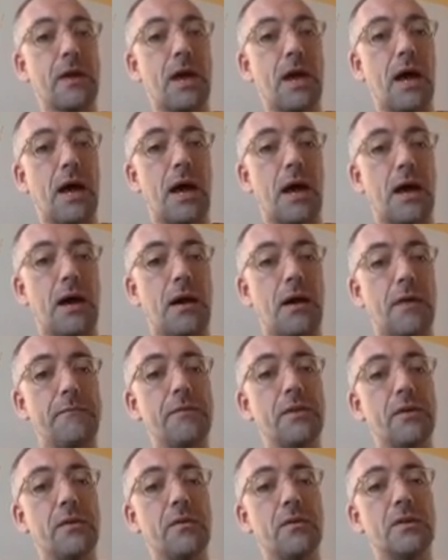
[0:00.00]

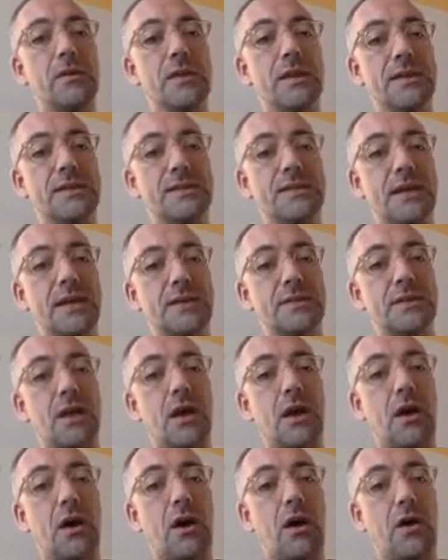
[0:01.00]
that says
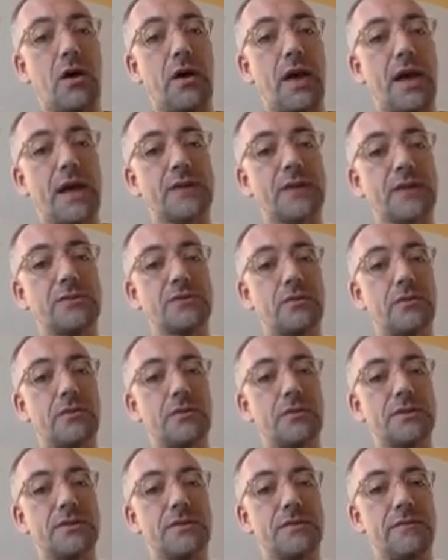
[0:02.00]
how XOR
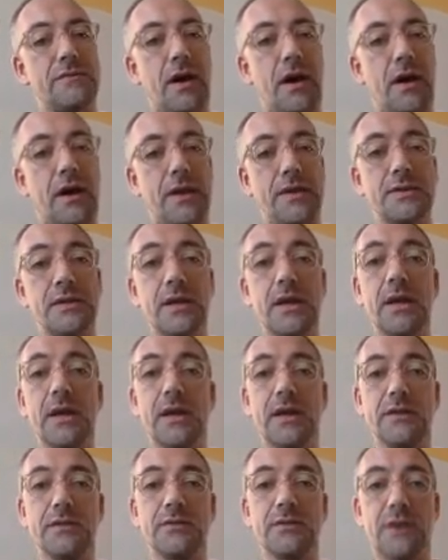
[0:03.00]
is defined
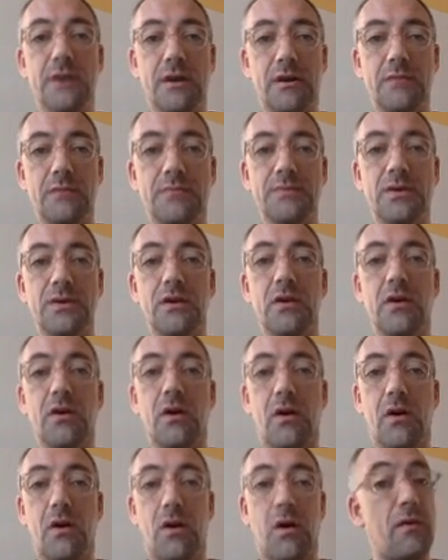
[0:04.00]
in terms
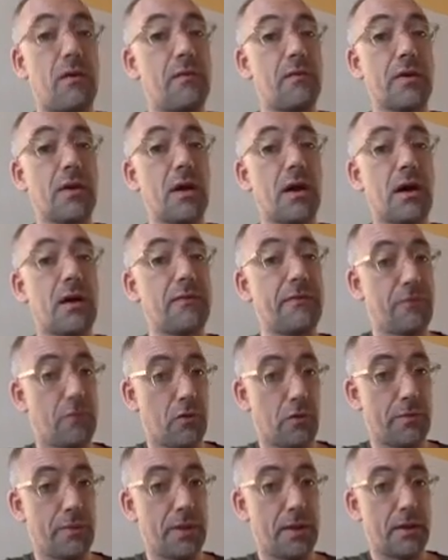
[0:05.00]
of a
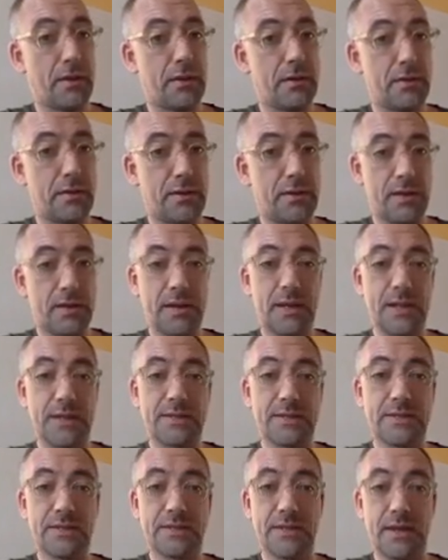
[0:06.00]
formula. Let's
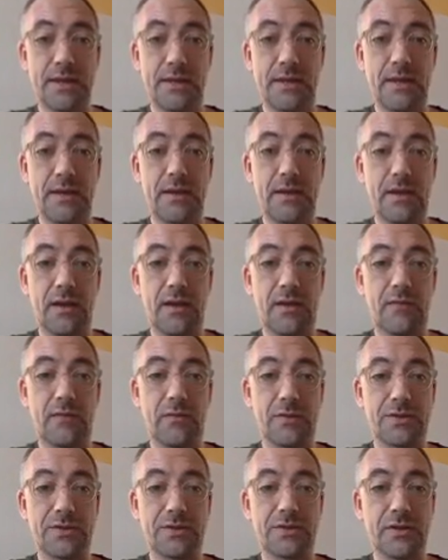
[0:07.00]
see if we're
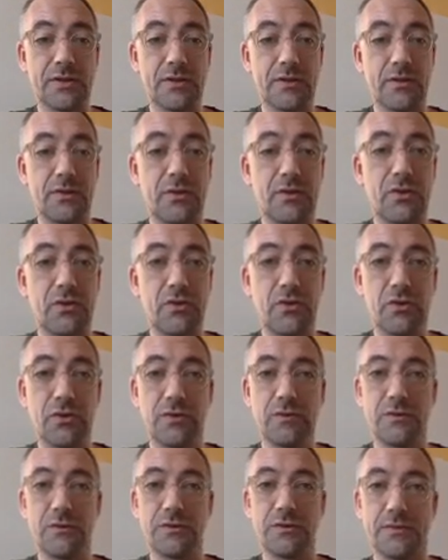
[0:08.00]
still
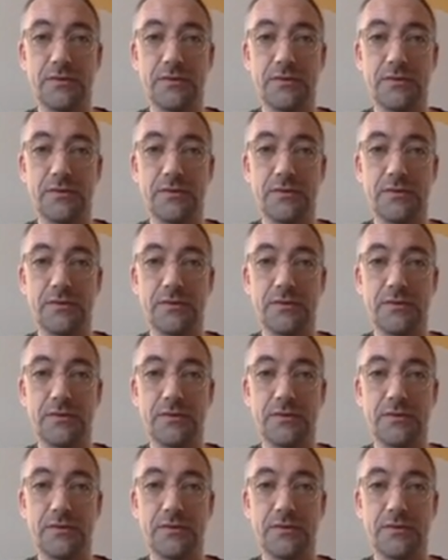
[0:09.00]
good.